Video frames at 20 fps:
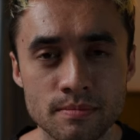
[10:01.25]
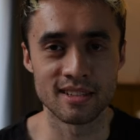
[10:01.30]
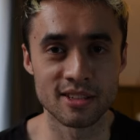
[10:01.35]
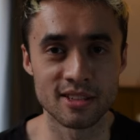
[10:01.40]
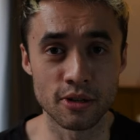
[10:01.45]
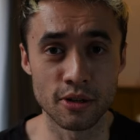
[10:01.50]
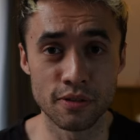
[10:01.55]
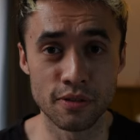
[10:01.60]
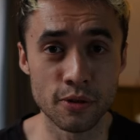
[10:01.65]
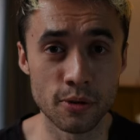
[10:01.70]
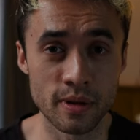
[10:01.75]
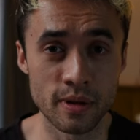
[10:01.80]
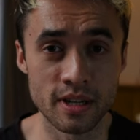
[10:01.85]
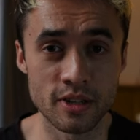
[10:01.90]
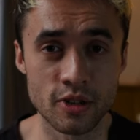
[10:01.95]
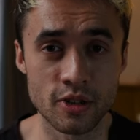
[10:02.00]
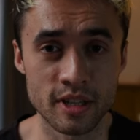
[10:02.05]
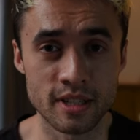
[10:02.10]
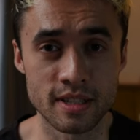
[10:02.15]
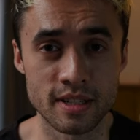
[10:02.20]
So if you're
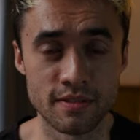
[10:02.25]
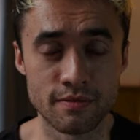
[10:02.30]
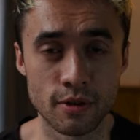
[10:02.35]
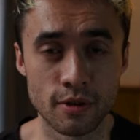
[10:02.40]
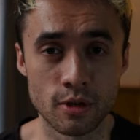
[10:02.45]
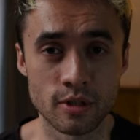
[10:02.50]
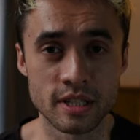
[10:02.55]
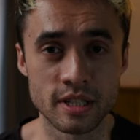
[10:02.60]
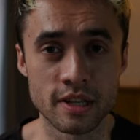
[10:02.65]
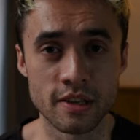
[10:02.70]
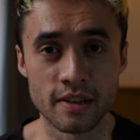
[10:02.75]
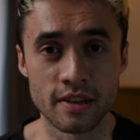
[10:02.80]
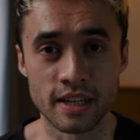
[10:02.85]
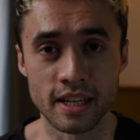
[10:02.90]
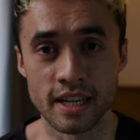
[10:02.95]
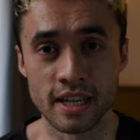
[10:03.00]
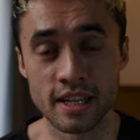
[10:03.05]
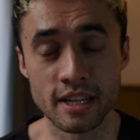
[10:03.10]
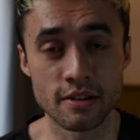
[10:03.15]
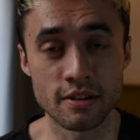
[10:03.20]
interested in
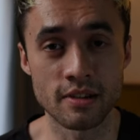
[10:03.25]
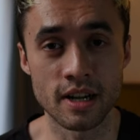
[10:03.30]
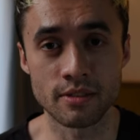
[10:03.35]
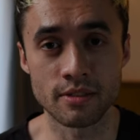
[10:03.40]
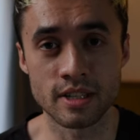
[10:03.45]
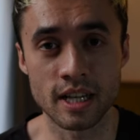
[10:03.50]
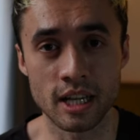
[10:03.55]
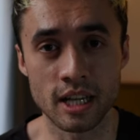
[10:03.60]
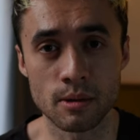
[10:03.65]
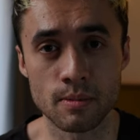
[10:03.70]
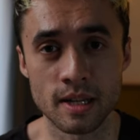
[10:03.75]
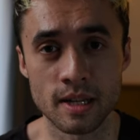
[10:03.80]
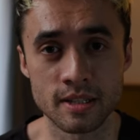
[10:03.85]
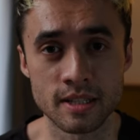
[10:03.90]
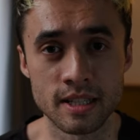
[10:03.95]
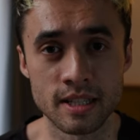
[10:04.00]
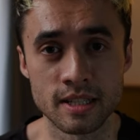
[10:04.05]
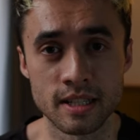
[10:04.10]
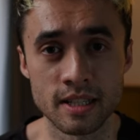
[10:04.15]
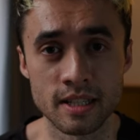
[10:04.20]
volunteering in and around Tacloban
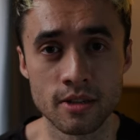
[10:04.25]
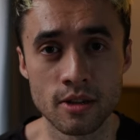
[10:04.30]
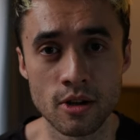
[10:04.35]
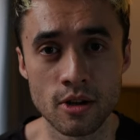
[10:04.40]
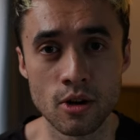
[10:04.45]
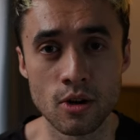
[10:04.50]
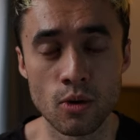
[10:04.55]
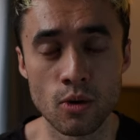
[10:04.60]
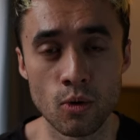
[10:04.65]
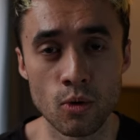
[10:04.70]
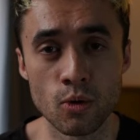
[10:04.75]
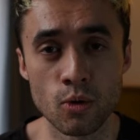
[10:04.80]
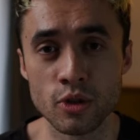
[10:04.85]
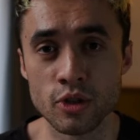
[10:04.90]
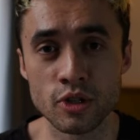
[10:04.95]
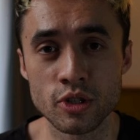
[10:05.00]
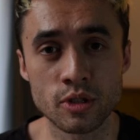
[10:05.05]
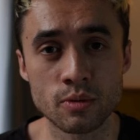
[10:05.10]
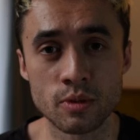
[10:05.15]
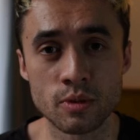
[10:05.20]
City, or
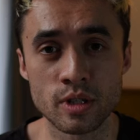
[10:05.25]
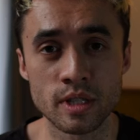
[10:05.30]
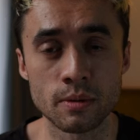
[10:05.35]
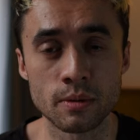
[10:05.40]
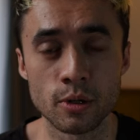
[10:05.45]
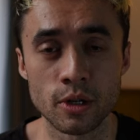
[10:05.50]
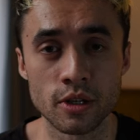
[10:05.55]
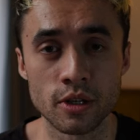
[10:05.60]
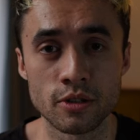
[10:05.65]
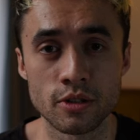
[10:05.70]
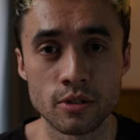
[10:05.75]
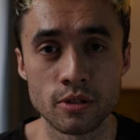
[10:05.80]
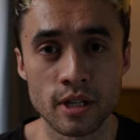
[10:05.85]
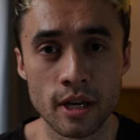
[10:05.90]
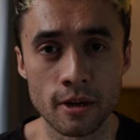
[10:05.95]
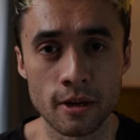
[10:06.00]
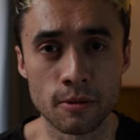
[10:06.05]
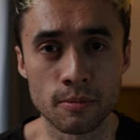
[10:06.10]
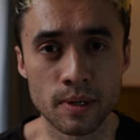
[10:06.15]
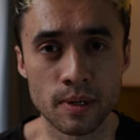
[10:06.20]
you just want to see what you can do to
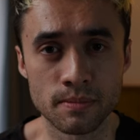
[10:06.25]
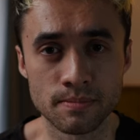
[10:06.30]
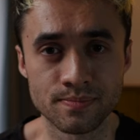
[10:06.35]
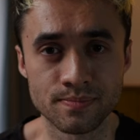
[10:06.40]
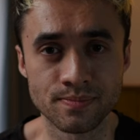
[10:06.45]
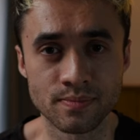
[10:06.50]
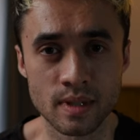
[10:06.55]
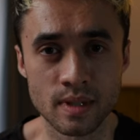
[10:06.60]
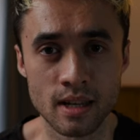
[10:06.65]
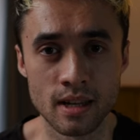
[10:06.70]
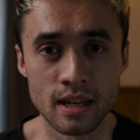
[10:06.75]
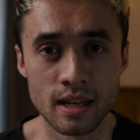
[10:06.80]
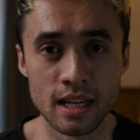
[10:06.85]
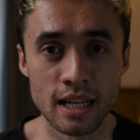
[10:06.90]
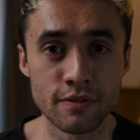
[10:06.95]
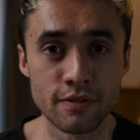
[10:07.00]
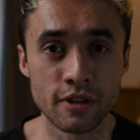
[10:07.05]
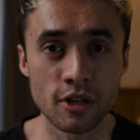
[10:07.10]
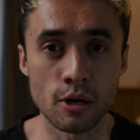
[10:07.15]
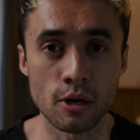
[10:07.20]
help,
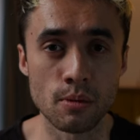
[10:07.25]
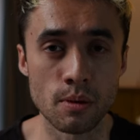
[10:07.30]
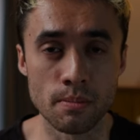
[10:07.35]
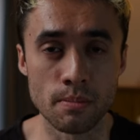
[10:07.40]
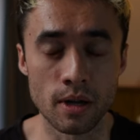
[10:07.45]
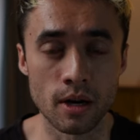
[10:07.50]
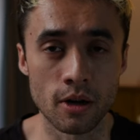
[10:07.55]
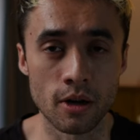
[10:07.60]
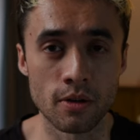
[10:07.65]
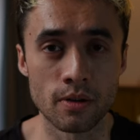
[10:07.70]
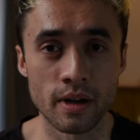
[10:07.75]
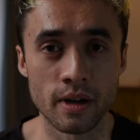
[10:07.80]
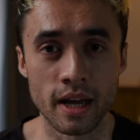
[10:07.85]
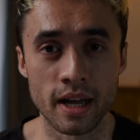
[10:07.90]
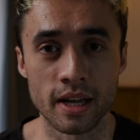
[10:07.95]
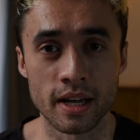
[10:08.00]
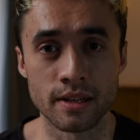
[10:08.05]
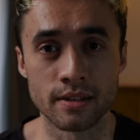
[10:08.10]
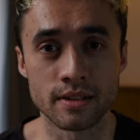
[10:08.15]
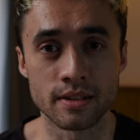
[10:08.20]
leave a comment below
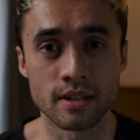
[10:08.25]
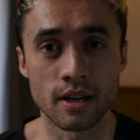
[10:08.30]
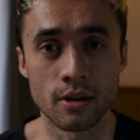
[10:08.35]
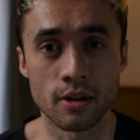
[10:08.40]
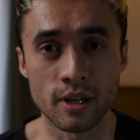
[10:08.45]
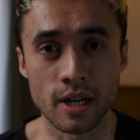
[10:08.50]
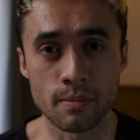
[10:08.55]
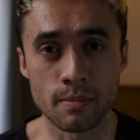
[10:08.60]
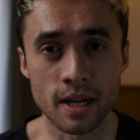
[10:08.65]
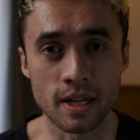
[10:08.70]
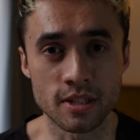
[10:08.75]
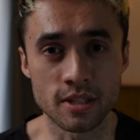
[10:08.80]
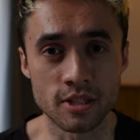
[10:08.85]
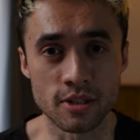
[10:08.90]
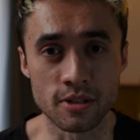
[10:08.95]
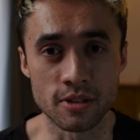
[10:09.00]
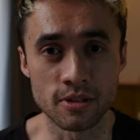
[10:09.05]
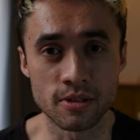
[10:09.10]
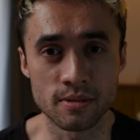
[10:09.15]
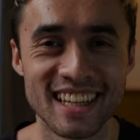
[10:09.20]
and I'll get back to
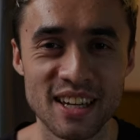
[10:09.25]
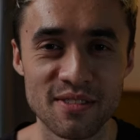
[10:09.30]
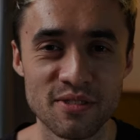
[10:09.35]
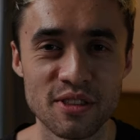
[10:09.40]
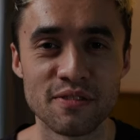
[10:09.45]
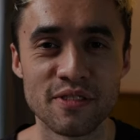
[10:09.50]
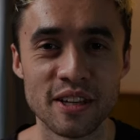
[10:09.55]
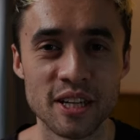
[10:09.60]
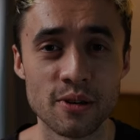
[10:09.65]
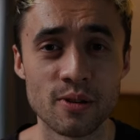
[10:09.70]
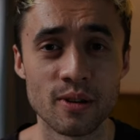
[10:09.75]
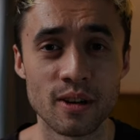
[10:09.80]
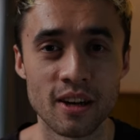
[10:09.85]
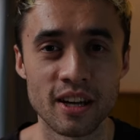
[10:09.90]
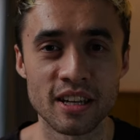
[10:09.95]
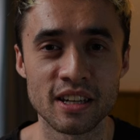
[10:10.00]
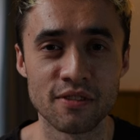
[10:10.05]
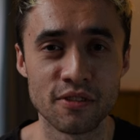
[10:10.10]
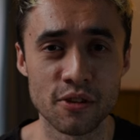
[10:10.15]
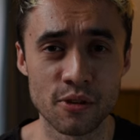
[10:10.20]
you. Give the video a
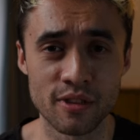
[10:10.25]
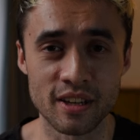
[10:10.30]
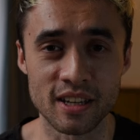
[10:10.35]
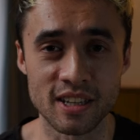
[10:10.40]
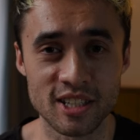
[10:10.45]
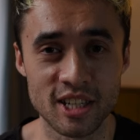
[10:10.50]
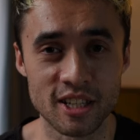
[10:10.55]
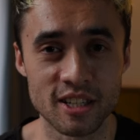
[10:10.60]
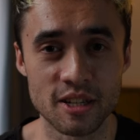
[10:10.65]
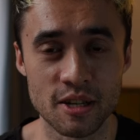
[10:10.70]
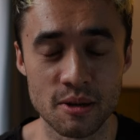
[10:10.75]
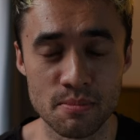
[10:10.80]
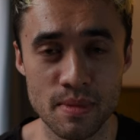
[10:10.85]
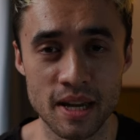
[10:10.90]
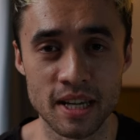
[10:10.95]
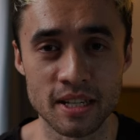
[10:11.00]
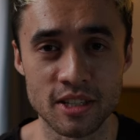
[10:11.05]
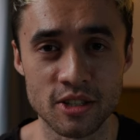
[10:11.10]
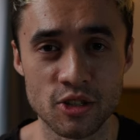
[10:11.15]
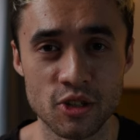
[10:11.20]
like if you think she did an
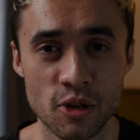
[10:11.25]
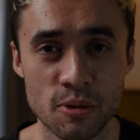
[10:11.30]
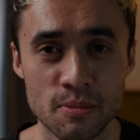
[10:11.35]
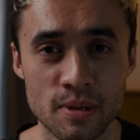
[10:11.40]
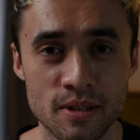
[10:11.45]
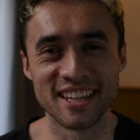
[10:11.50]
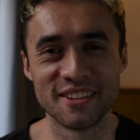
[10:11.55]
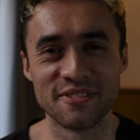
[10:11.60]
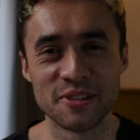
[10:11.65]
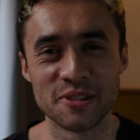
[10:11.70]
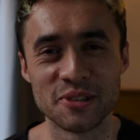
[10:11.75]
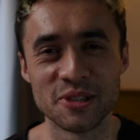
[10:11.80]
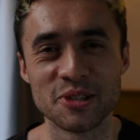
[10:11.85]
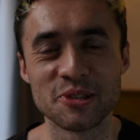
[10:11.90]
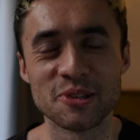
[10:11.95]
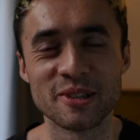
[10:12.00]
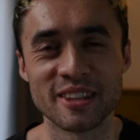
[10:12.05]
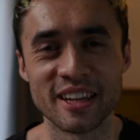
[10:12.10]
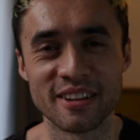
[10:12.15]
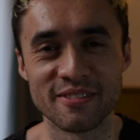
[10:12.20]
amazing job. If you
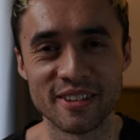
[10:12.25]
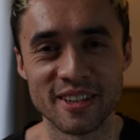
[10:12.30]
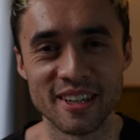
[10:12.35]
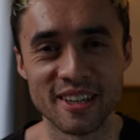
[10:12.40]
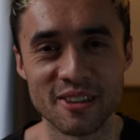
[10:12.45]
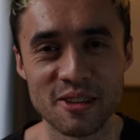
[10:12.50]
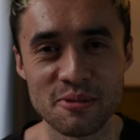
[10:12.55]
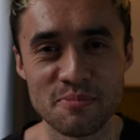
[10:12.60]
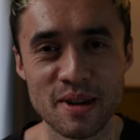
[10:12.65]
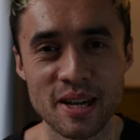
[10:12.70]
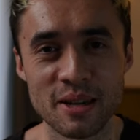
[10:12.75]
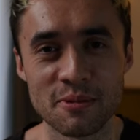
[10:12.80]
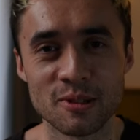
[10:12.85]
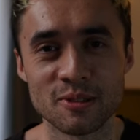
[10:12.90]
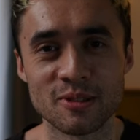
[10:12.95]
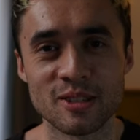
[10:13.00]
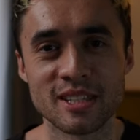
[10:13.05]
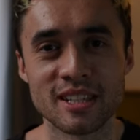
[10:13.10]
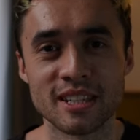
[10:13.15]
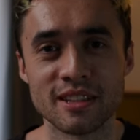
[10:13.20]
enjoyed that video, you may
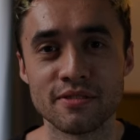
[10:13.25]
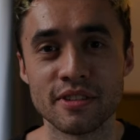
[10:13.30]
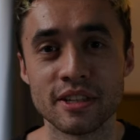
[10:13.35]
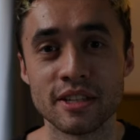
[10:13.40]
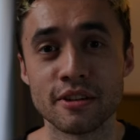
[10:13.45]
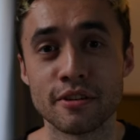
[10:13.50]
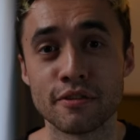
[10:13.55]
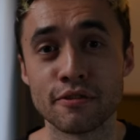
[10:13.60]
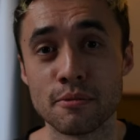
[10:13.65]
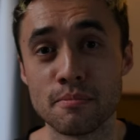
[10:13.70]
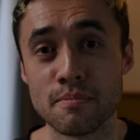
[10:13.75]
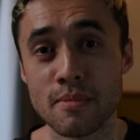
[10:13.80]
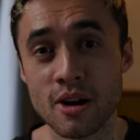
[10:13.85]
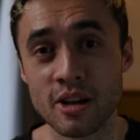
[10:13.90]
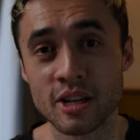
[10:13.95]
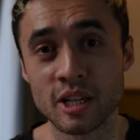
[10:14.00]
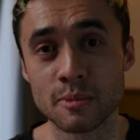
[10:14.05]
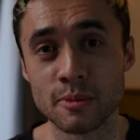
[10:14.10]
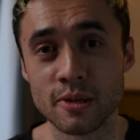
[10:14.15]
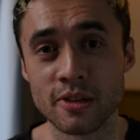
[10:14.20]
want to see the video from
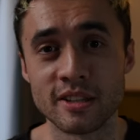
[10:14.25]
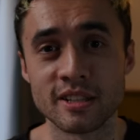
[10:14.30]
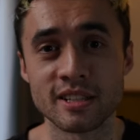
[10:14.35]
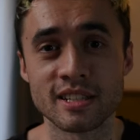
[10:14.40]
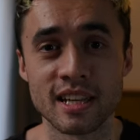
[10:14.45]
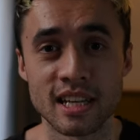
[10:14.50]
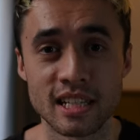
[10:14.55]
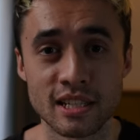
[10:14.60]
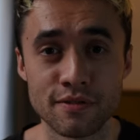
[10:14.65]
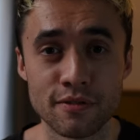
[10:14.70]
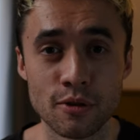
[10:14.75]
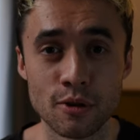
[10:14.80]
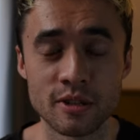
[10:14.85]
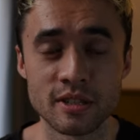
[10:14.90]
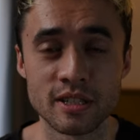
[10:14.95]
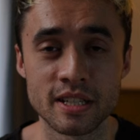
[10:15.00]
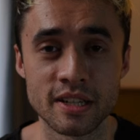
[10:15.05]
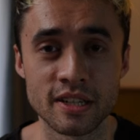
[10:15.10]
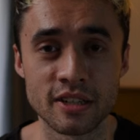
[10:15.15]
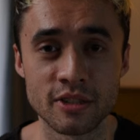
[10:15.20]
my experience as a
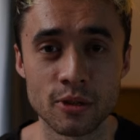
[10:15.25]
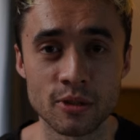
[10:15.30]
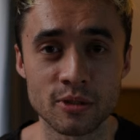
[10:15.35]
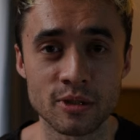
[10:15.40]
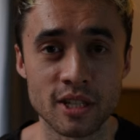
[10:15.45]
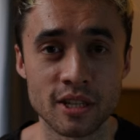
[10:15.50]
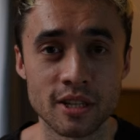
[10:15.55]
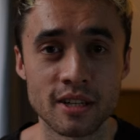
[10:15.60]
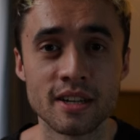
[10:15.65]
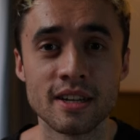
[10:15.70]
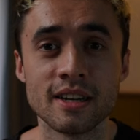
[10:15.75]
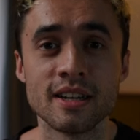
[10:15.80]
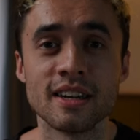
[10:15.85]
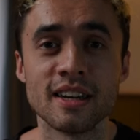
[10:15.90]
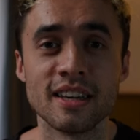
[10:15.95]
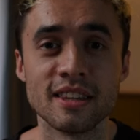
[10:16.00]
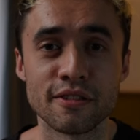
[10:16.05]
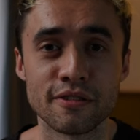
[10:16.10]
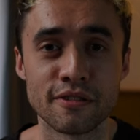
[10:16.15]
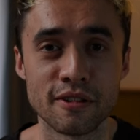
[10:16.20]
volunteer doctor
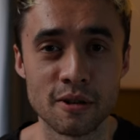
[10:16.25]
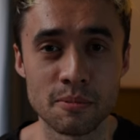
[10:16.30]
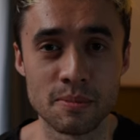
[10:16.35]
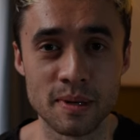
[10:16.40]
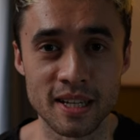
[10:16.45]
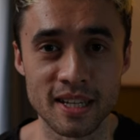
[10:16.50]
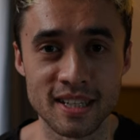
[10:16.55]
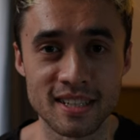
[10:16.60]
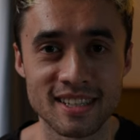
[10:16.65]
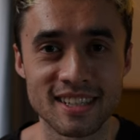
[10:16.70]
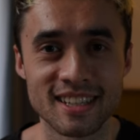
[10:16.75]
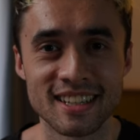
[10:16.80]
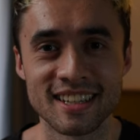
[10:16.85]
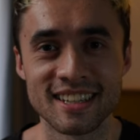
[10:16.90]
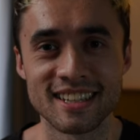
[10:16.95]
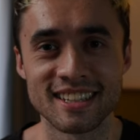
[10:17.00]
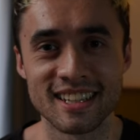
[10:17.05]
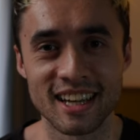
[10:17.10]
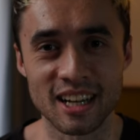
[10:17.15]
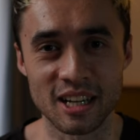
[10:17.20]
in the Philippines,
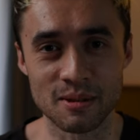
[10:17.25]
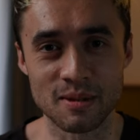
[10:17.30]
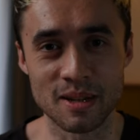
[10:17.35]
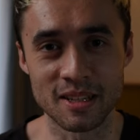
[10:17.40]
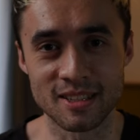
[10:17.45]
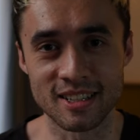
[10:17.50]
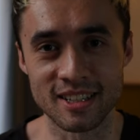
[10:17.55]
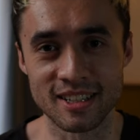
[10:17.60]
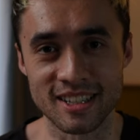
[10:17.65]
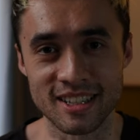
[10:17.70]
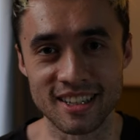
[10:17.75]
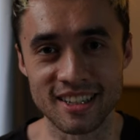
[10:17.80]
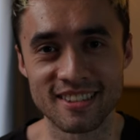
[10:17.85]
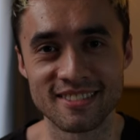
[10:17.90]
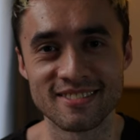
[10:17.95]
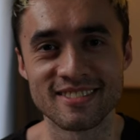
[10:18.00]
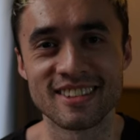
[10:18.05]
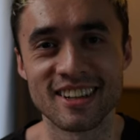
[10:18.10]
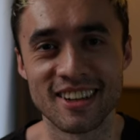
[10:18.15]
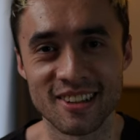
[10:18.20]
Tacloban City.
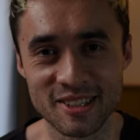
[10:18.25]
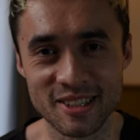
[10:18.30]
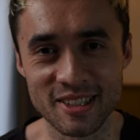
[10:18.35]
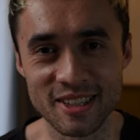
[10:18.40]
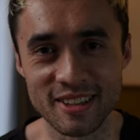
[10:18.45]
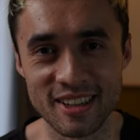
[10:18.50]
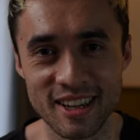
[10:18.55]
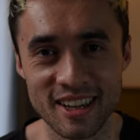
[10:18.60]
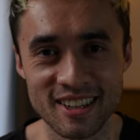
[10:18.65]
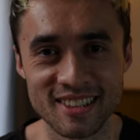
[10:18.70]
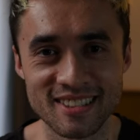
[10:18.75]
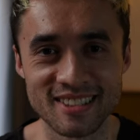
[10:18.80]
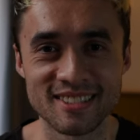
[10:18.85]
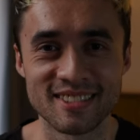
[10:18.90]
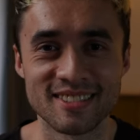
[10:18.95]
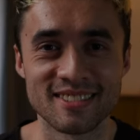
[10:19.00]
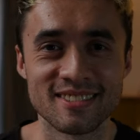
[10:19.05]
I'll see you there.